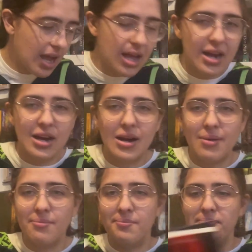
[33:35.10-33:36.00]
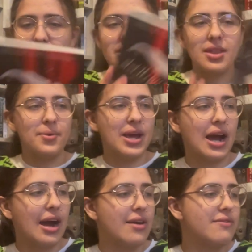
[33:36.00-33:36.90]
Then we
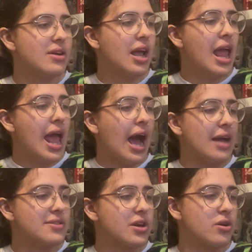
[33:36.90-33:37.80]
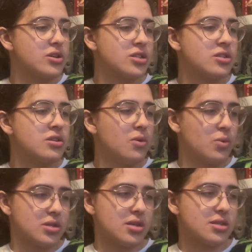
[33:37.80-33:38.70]
have And the Ocean
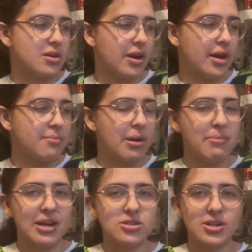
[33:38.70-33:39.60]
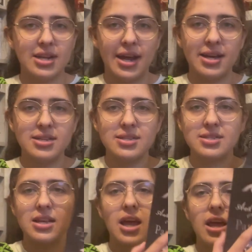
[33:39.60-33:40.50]
Was Our Sky by Patrick Ness.
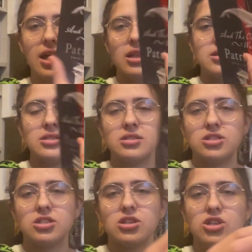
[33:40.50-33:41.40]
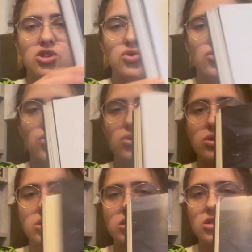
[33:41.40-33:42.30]
This is just a short
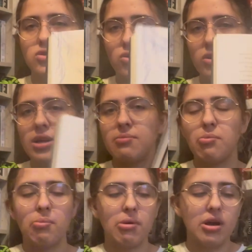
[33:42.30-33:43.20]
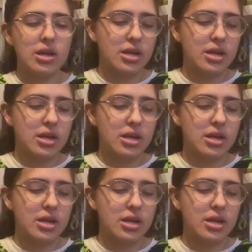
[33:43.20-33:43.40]
story, but